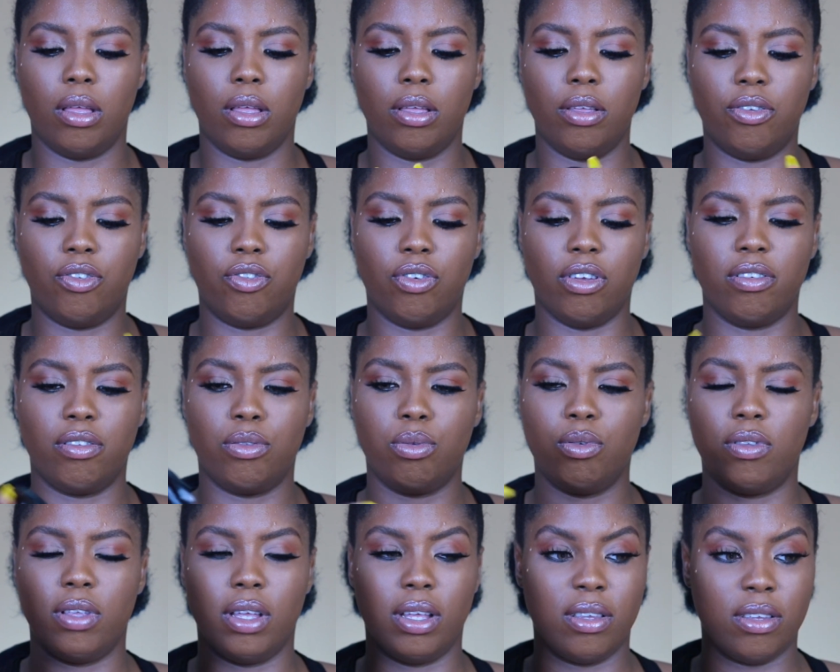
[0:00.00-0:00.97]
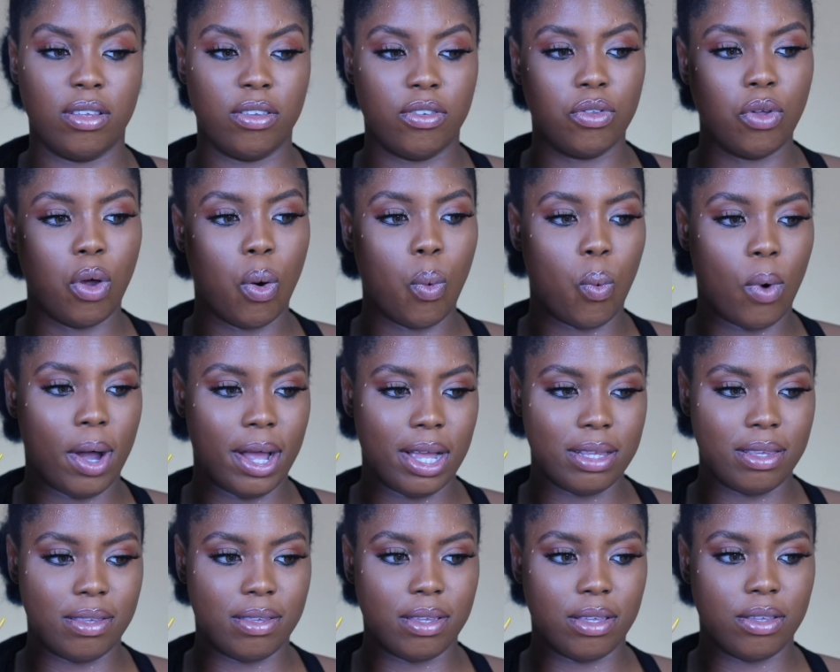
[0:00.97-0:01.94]
It's translucent, it's not
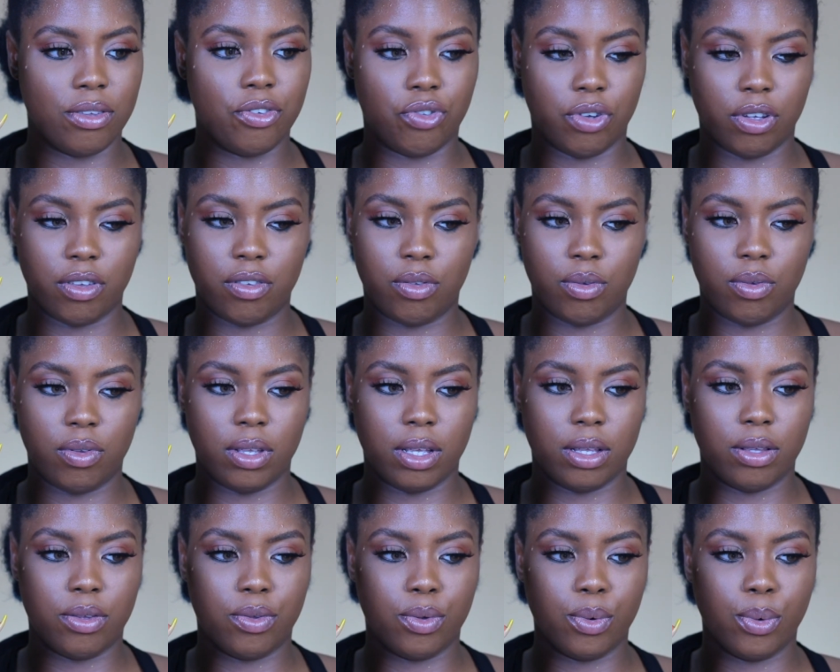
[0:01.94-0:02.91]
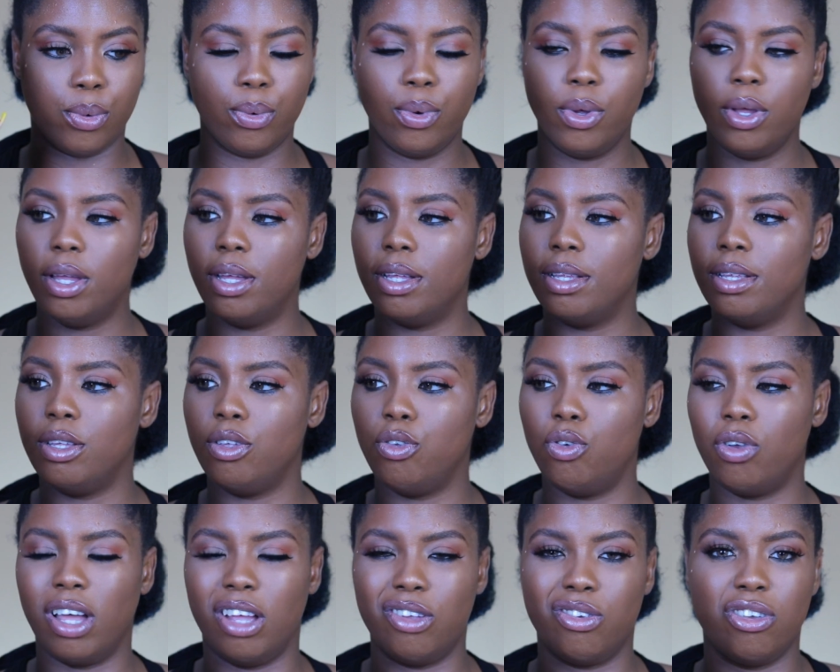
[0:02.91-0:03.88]
white, it's translucent. So
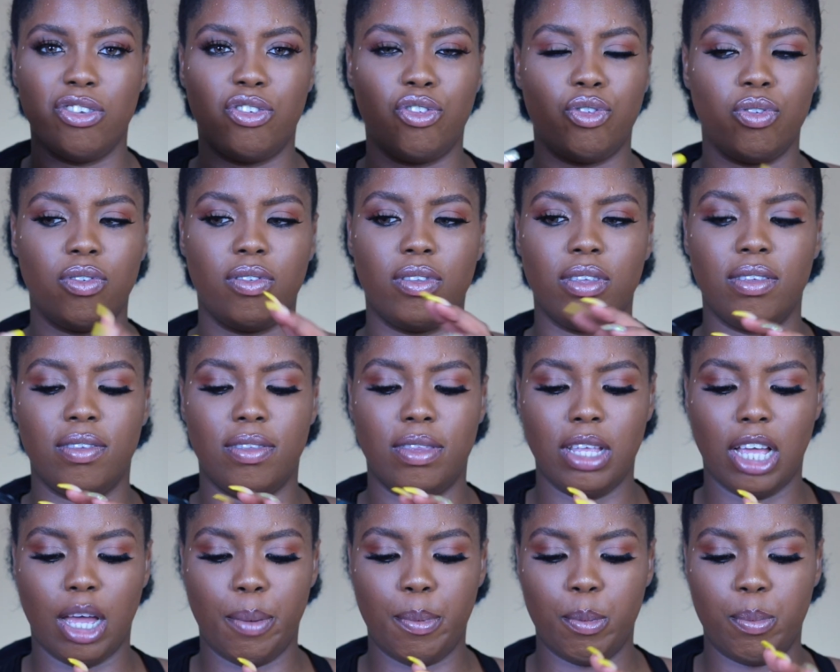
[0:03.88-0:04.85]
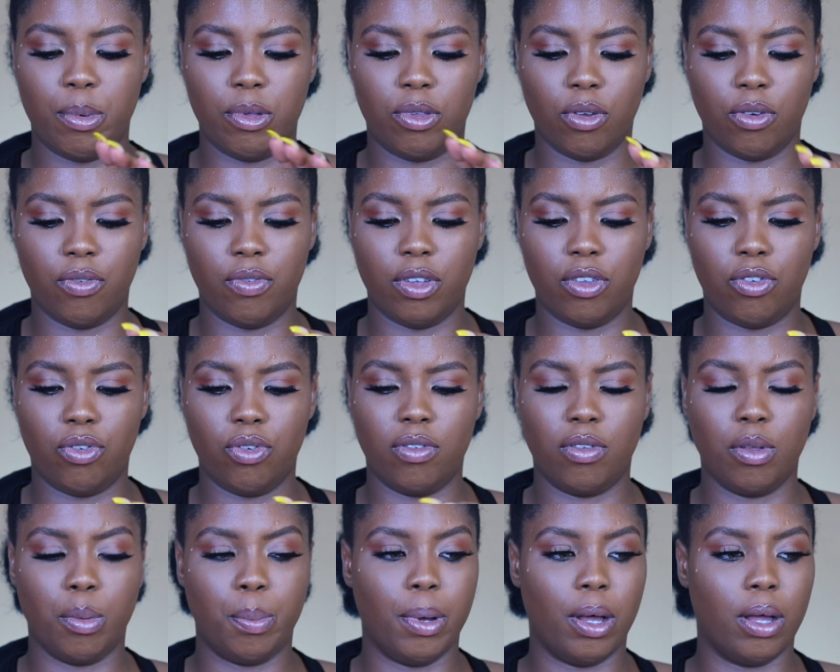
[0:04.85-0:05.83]
you can just use this, dab a bit of it, use
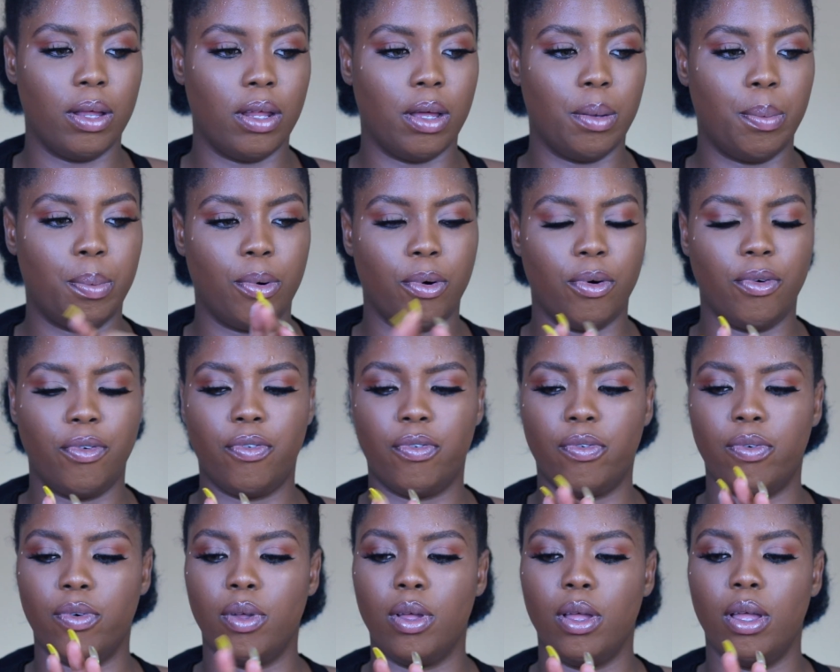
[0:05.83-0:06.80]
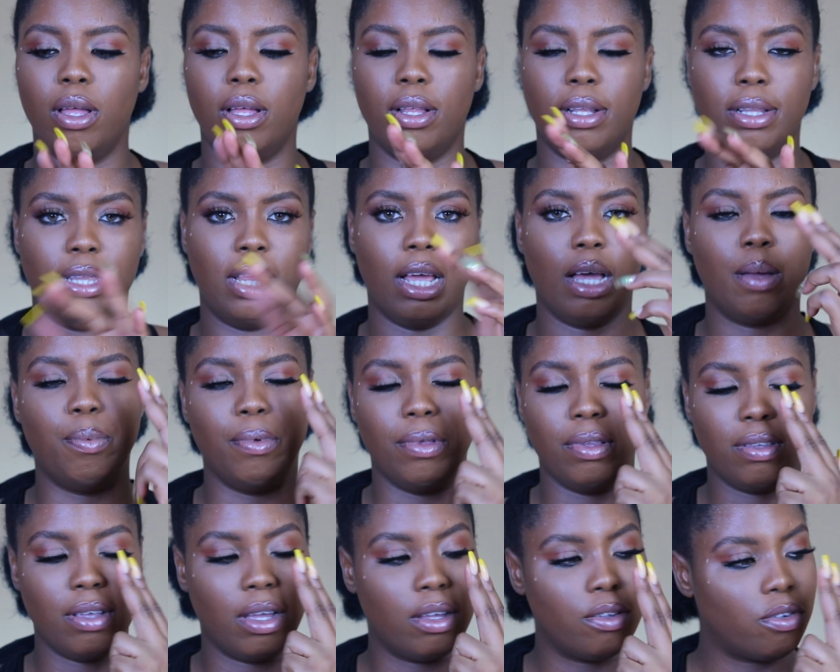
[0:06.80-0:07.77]
the powder puff, dab
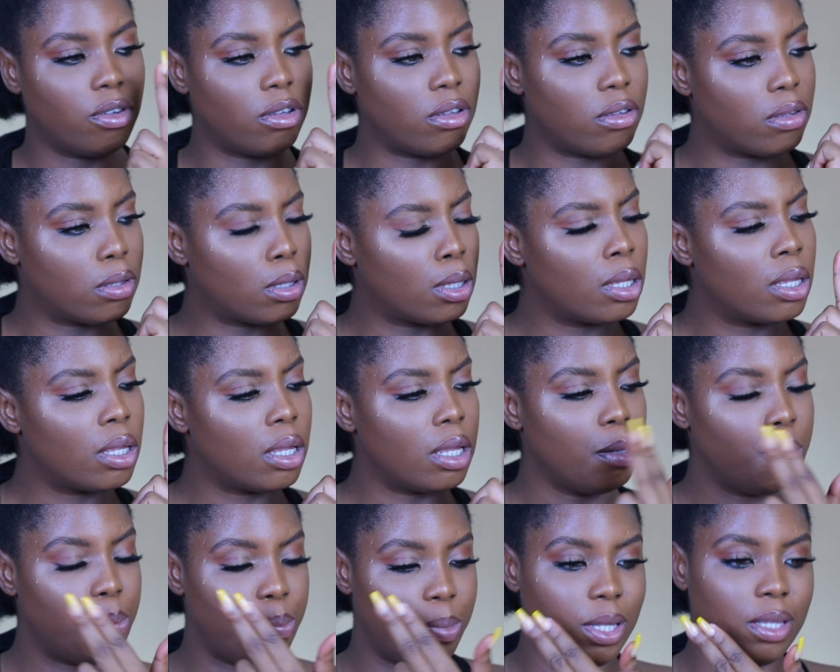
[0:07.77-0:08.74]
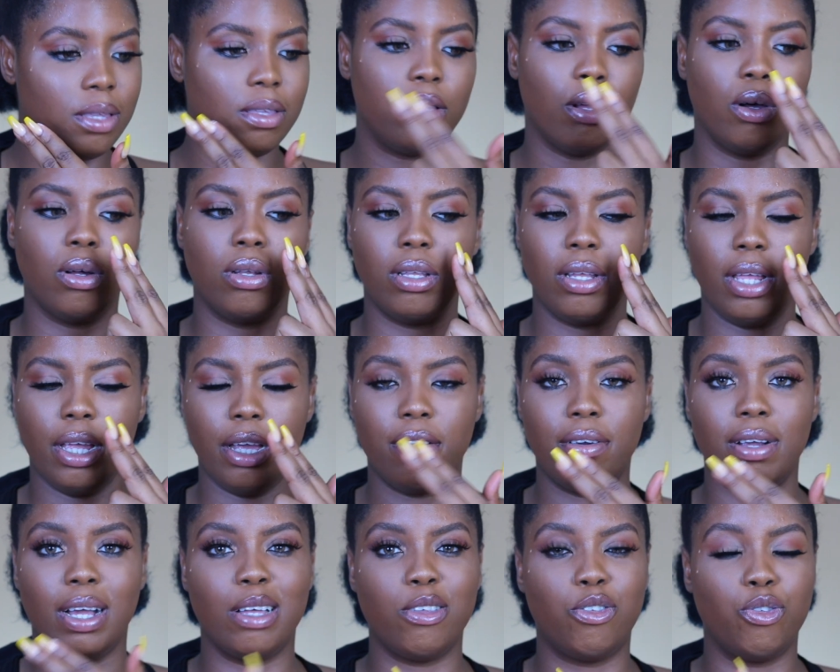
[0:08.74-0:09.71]
it, and just a bit on
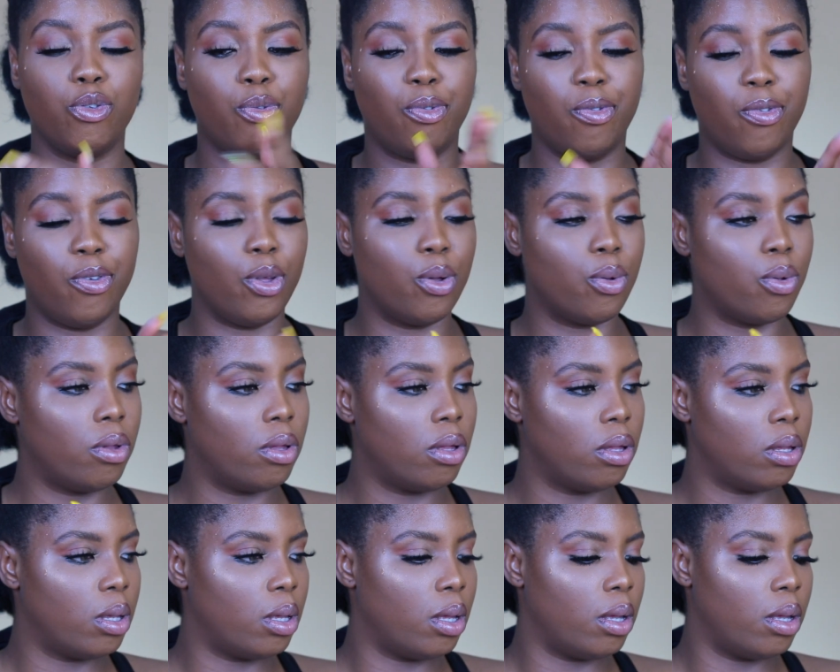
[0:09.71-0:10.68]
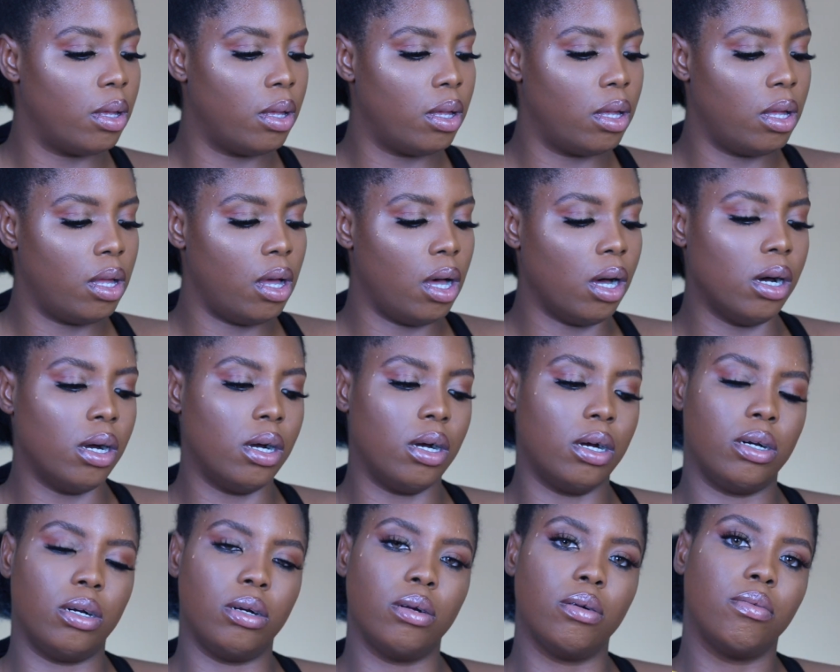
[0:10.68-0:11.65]
areas you feel
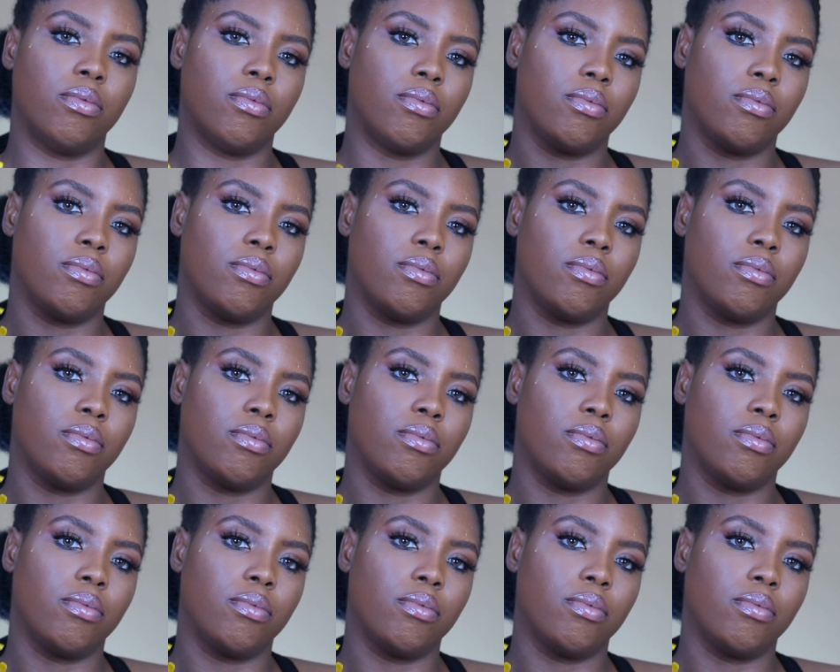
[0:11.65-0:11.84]
are